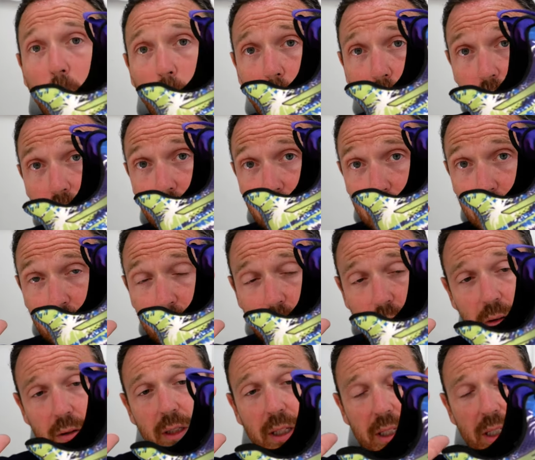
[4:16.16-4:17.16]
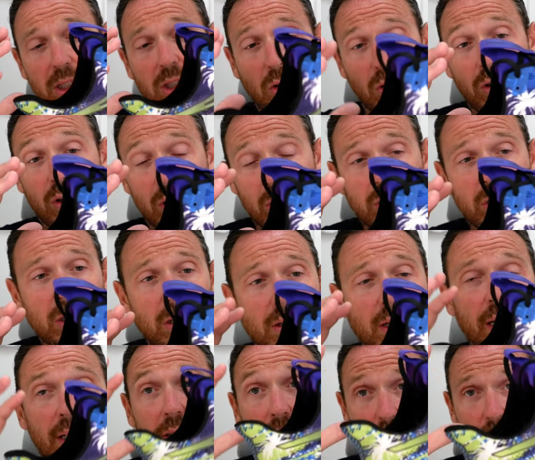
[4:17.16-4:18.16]
worn this sockless,
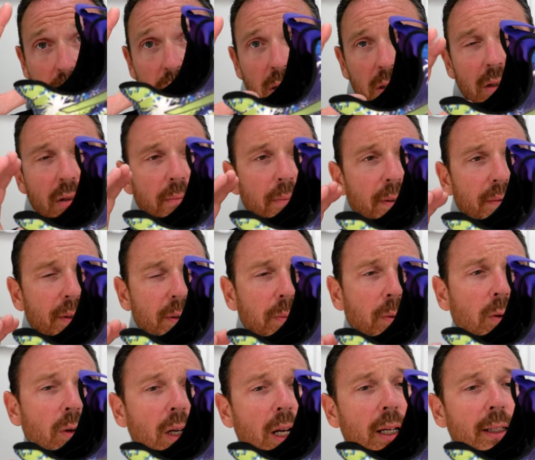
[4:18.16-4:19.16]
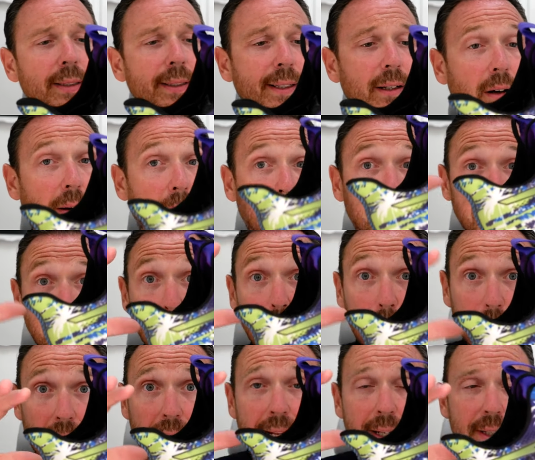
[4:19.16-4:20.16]
okay, just as a bit of a spoiler. I do
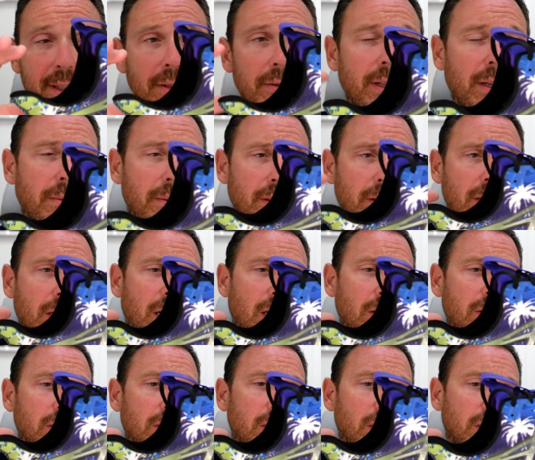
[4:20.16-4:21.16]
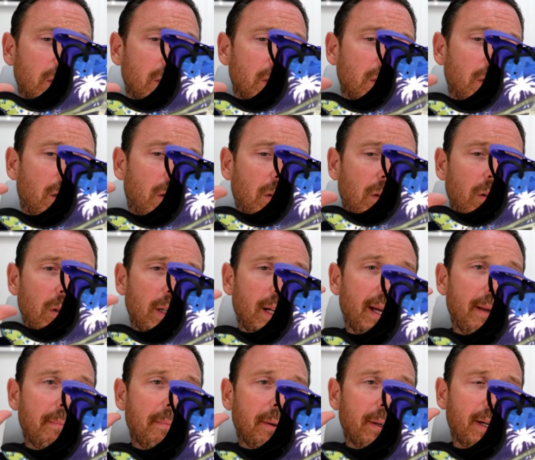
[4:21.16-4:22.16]
plan to do that when I go on
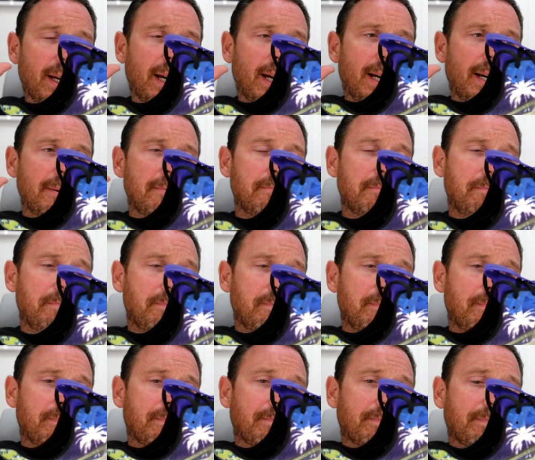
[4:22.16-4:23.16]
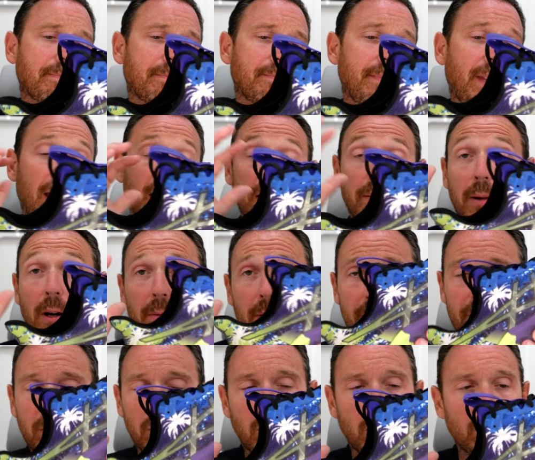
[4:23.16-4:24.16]
holiday, but um, yeah, at the moment
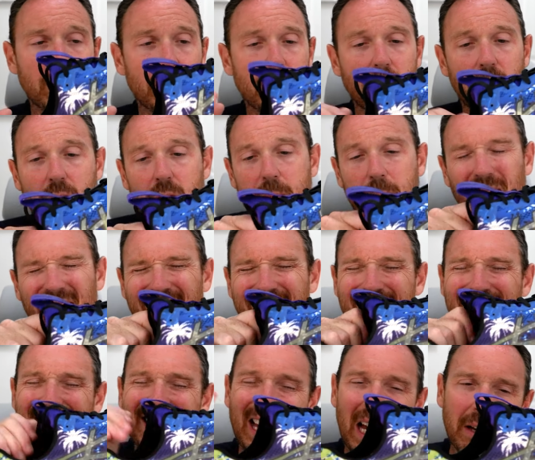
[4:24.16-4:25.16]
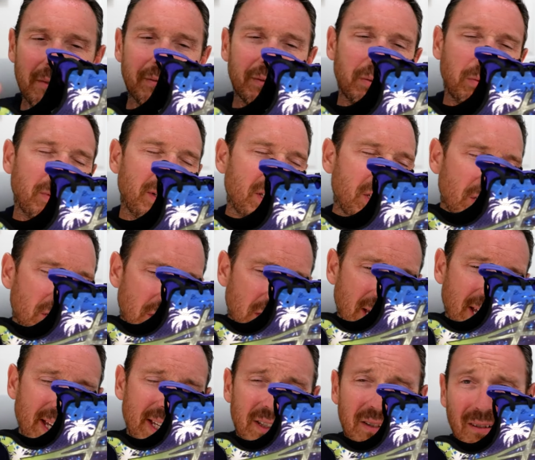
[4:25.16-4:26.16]
I've not worn it sockless, but it is comfortable. It just,
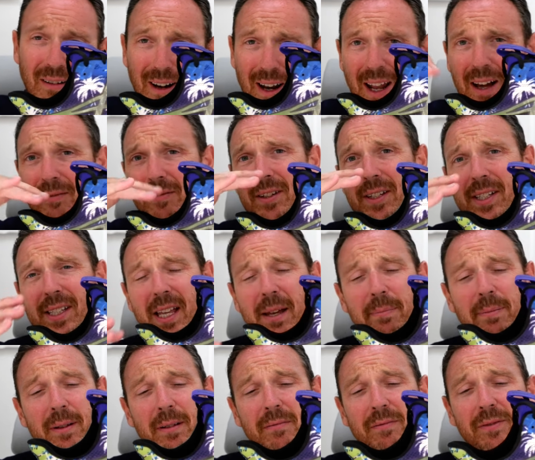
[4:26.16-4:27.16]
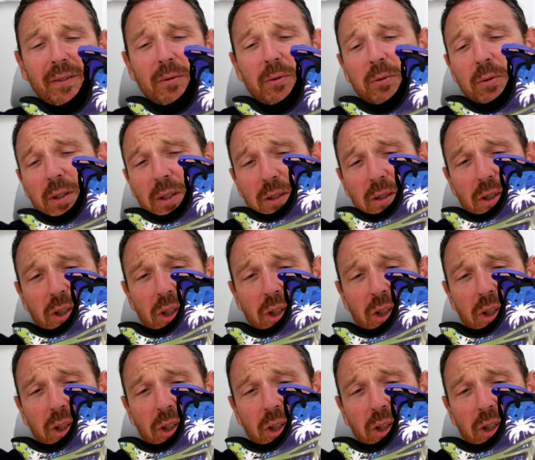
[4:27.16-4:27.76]
it's got a lovely step-in feel to it. You